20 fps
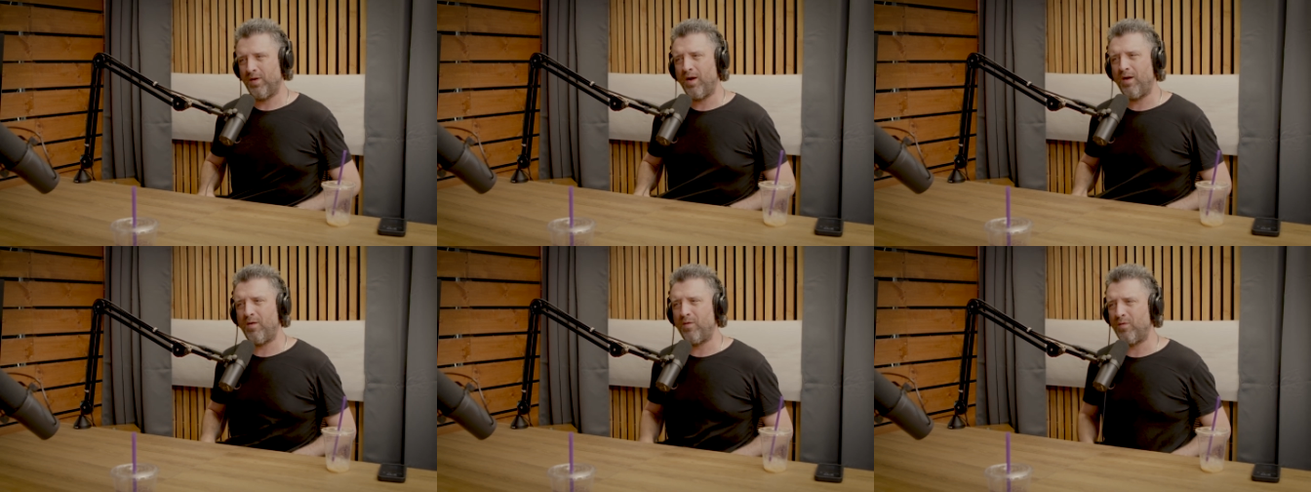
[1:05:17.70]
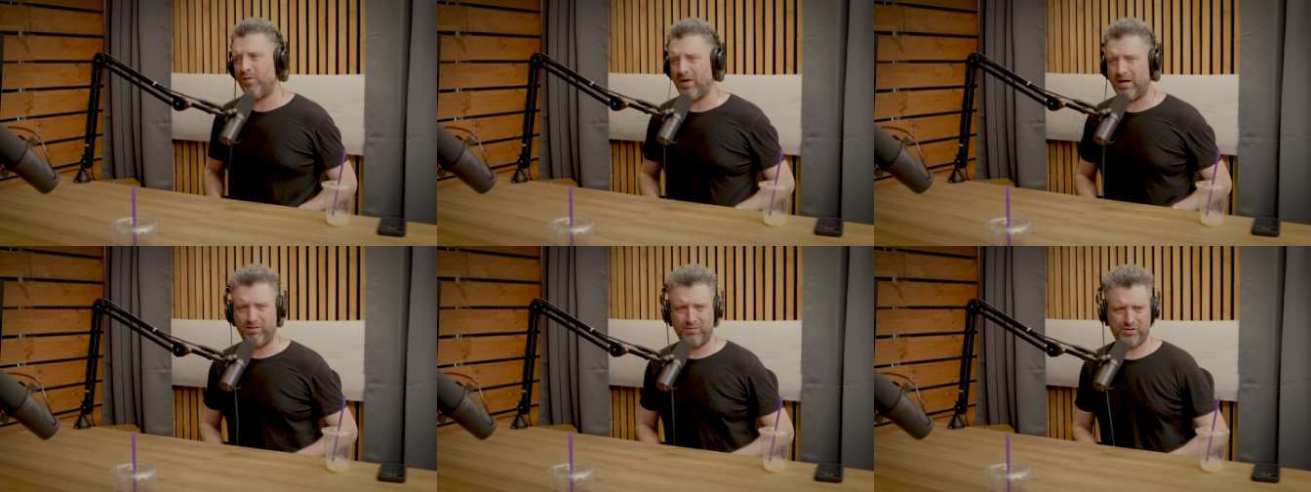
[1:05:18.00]
Oh,
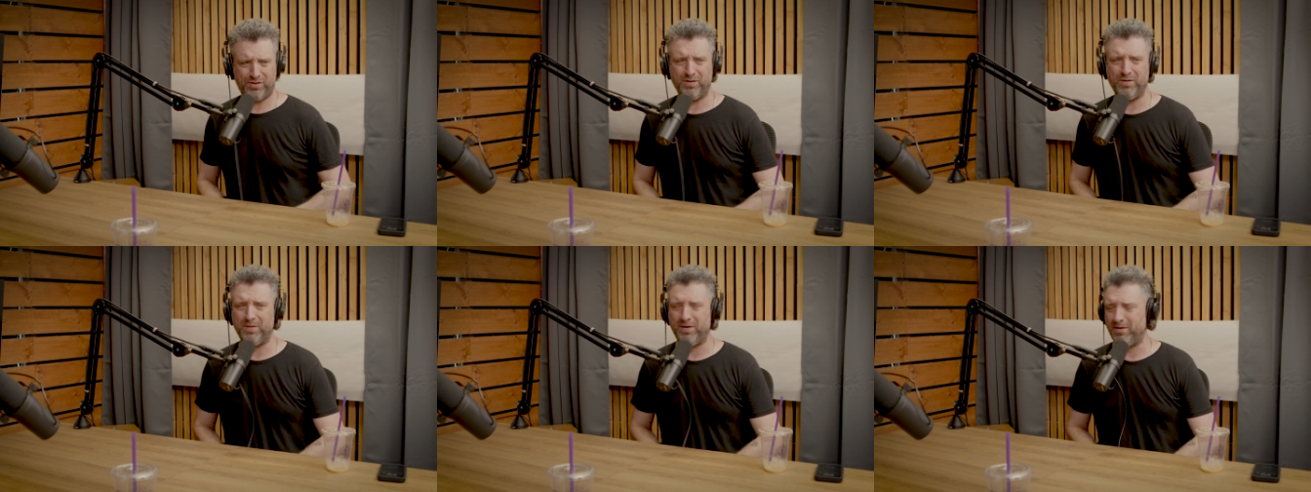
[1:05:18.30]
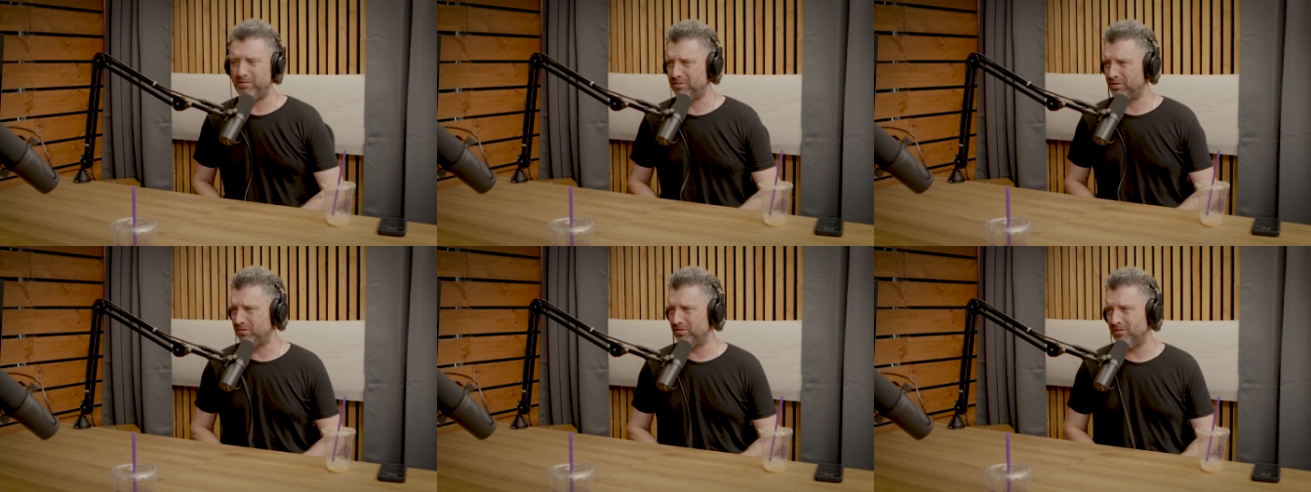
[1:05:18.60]
I'll show you my
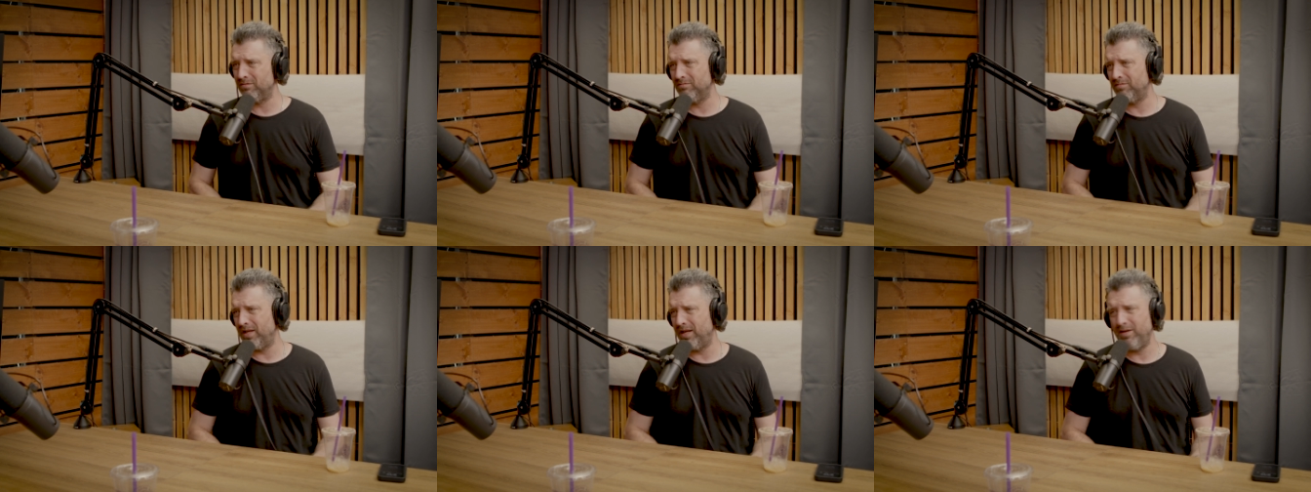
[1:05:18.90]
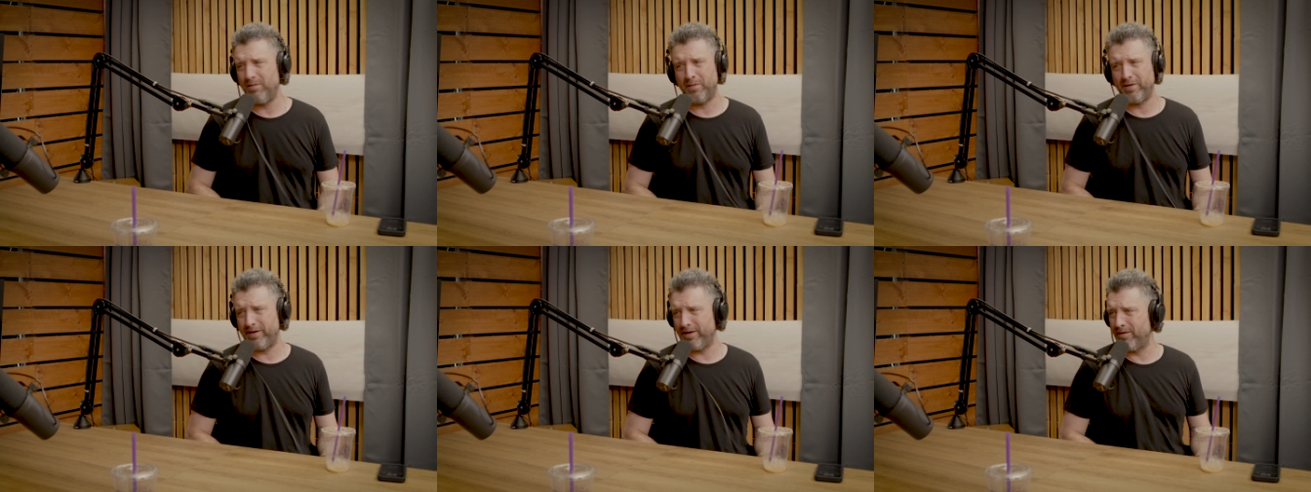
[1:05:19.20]
numbers. Ain't
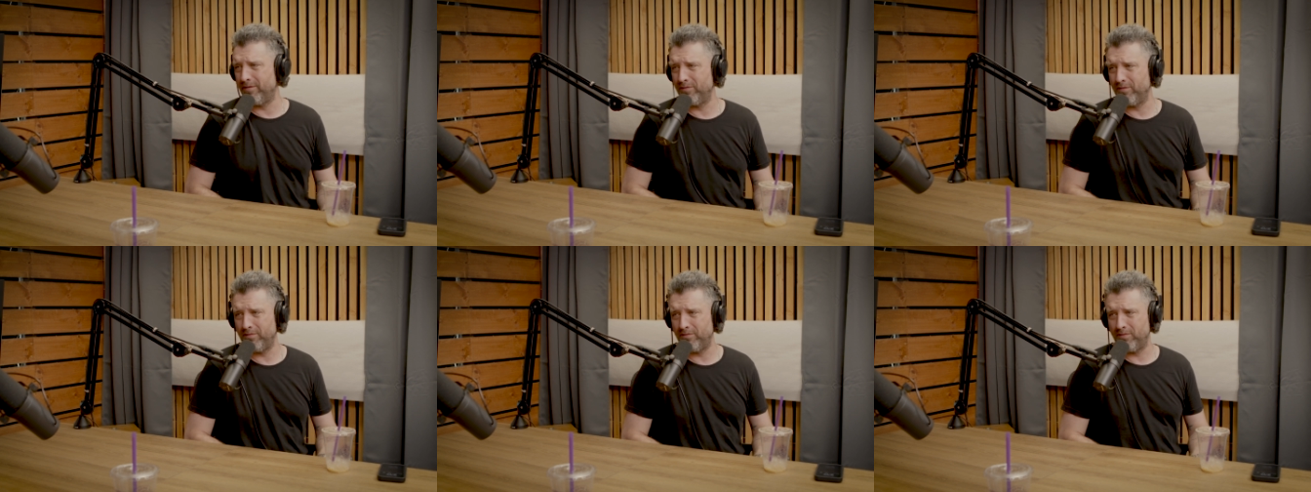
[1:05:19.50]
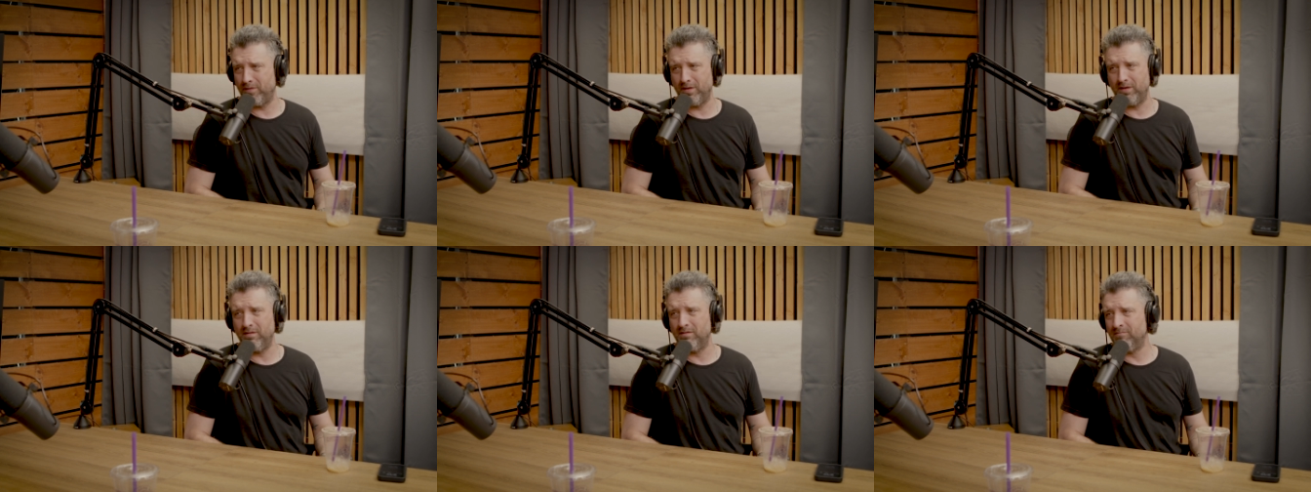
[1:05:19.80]
nobody here for the
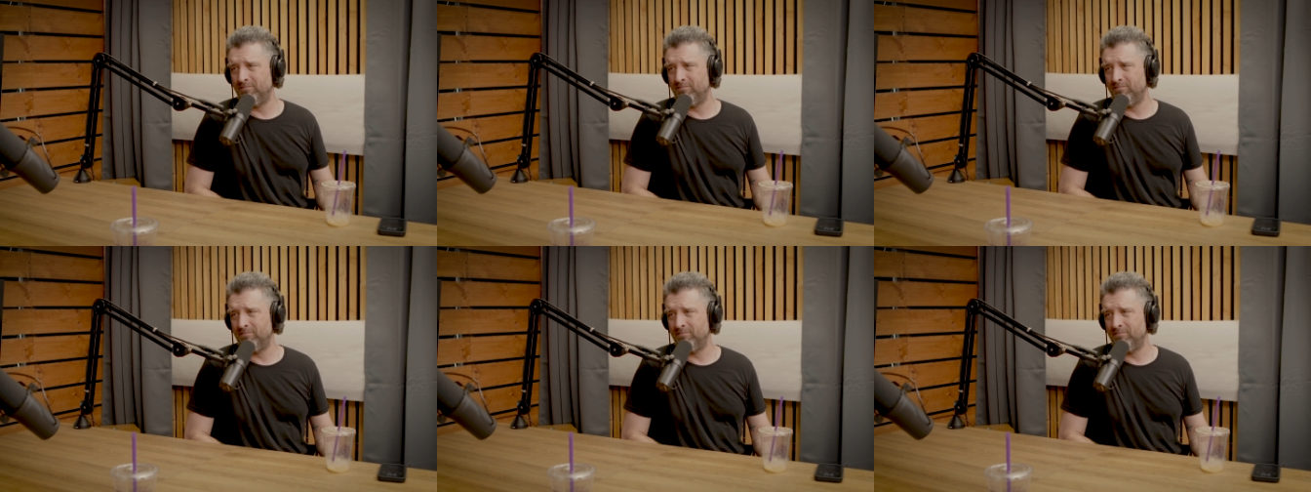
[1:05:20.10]
fully.